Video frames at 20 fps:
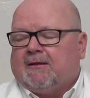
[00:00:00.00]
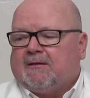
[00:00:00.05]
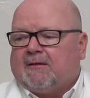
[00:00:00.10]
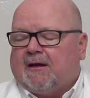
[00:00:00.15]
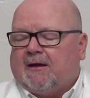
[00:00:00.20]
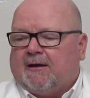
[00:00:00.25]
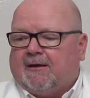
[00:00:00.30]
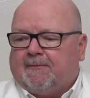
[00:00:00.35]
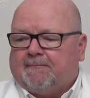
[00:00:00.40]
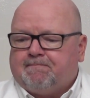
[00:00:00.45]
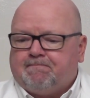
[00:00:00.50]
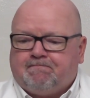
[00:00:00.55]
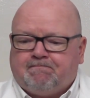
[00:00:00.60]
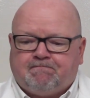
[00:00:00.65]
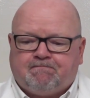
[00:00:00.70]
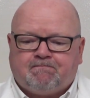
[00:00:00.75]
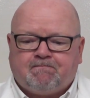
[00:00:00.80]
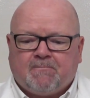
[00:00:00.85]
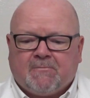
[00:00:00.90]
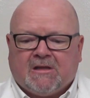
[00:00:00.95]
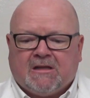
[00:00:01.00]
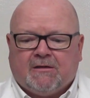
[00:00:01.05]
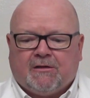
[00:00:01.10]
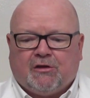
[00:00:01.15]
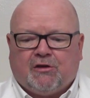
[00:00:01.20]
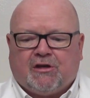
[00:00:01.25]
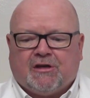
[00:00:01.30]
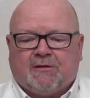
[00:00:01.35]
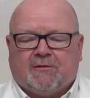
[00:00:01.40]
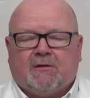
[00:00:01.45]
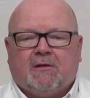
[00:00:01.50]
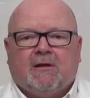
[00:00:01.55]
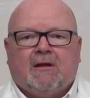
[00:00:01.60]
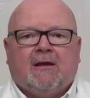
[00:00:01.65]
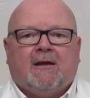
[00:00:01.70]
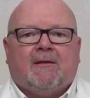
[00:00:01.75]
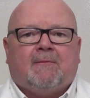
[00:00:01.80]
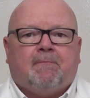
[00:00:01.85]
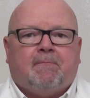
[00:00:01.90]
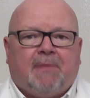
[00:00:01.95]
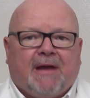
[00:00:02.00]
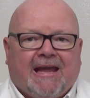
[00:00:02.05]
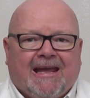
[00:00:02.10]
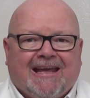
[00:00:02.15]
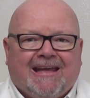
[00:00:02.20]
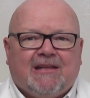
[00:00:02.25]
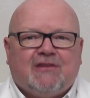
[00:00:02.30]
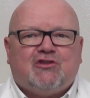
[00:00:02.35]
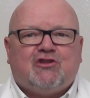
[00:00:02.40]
you can bathe,